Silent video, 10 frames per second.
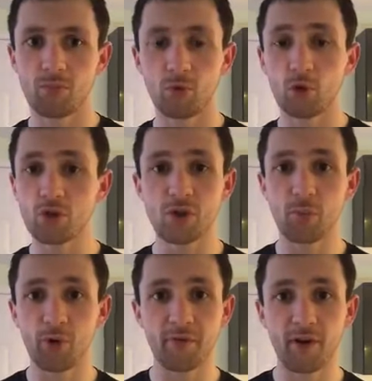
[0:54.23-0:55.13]
lose some
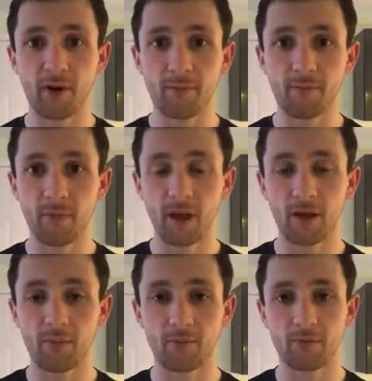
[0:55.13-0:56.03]
body fat
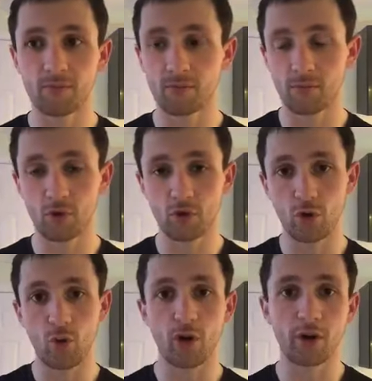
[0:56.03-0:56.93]

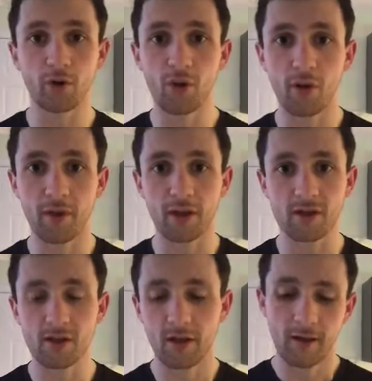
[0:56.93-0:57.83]
to go on and do other things.